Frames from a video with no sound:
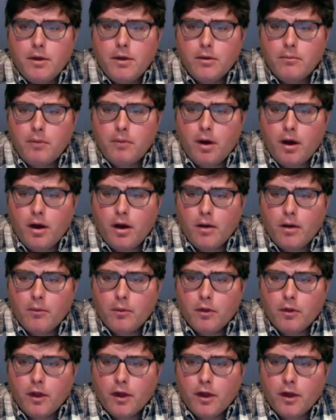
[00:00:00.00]

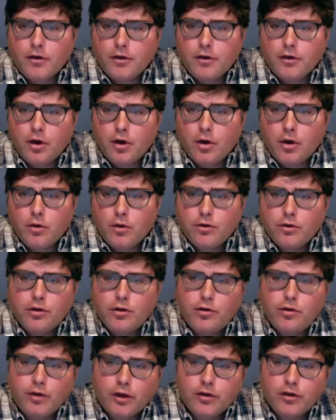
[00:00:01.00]
Bierenbaum would like to know
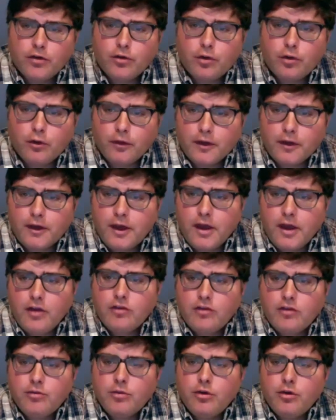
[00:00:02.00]
Did you get to tour the
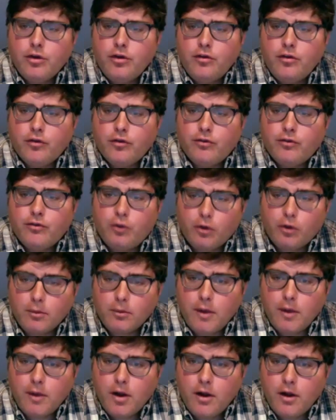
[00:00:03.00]
Kingsbridge and
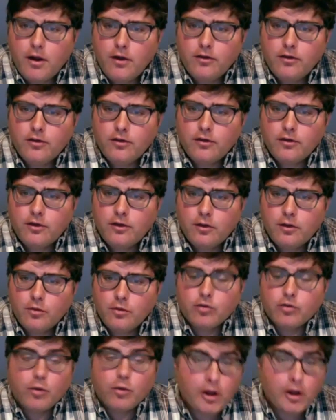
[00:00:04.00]
Fordham areas,
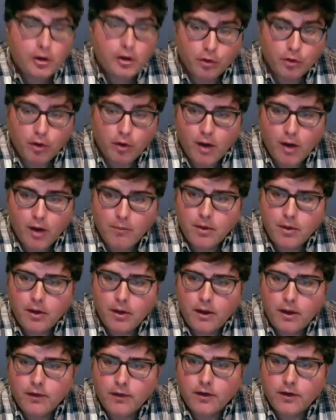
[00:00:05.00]
which is where he grew up
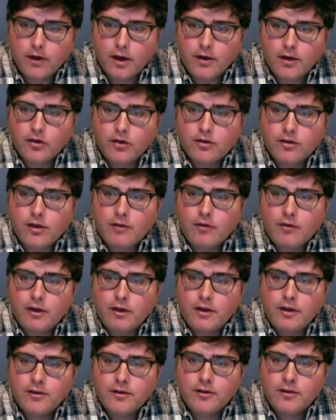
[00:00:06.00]
in the
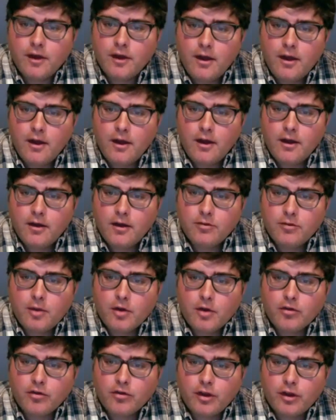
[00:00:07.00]
1970s,
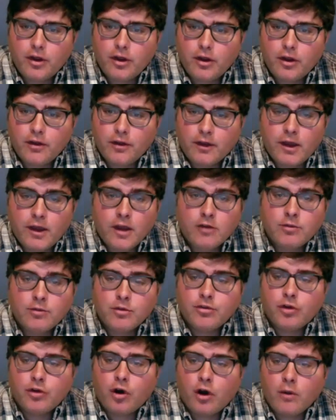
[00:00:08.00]
especially the
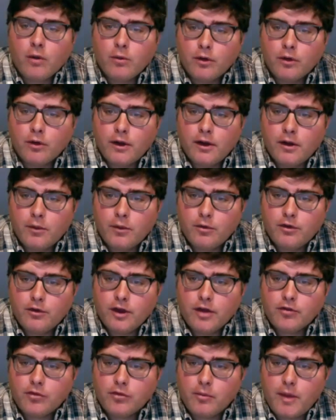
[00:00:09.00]
Kingsbridge Armory,
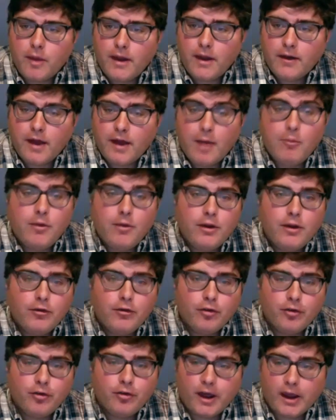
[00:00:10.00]
which has remained
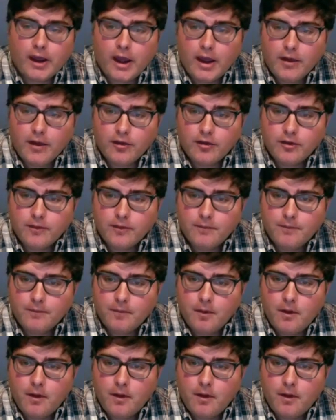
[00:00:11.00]
empty for decades?